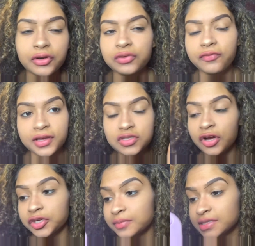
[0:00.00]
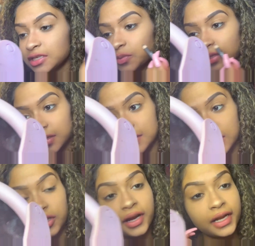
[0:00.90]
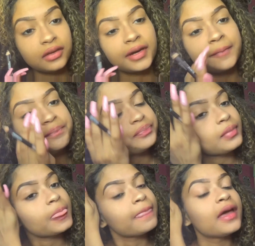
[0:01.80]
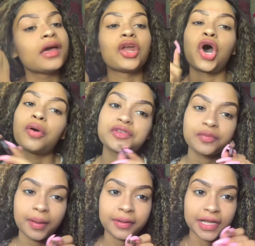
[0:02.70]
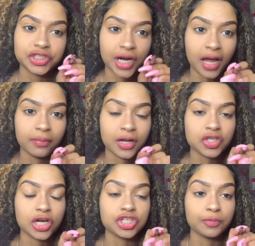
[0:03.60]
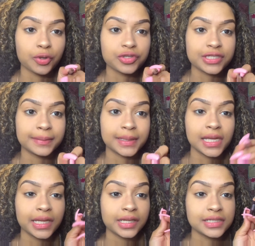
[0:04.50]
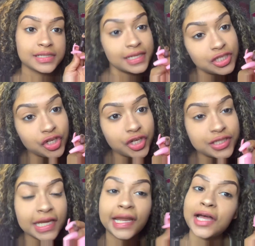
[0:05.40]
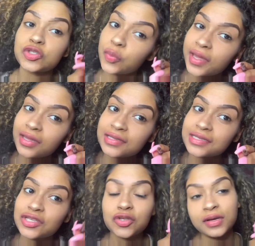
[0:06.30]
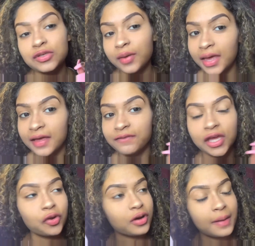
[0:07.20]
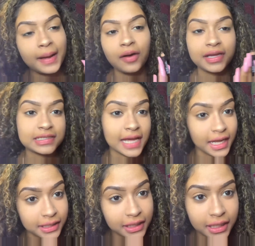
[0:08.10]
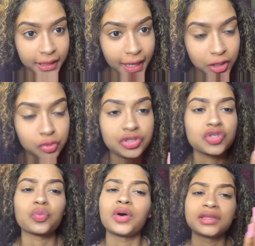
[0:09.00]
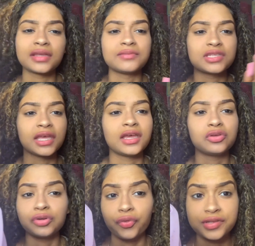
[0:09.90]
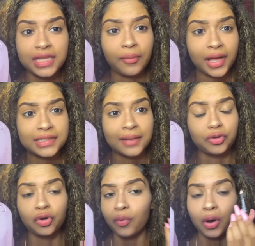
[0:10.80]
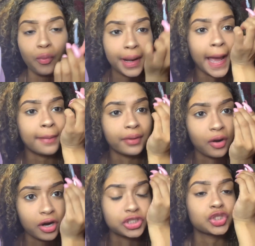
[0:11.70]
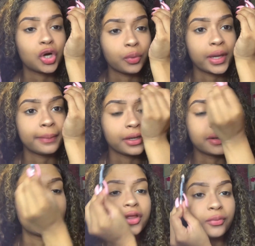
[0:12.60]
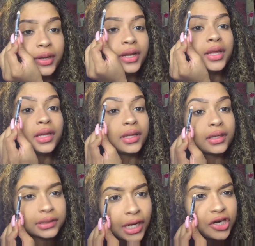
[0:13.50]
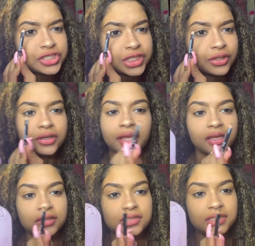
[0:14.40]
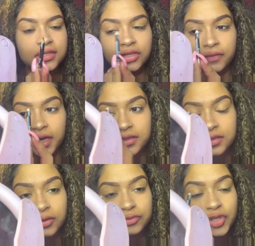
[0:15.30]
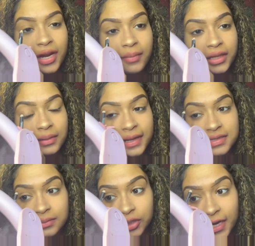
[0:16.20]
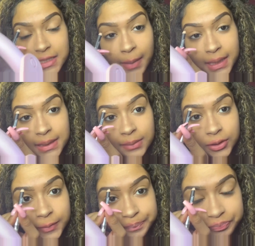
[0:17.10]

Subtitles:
You fix all your mistakes with the concealer anyway. And always remember that your eyebrows are supposed to be sisters and not twins. So it's okay if they don't come out exactly alike. You just want them to get, the same concept. You don't want one eyebrow arched all the way up here and the other one not arched at all. Like, it just doesn't look right. So try to make them as similar as possible.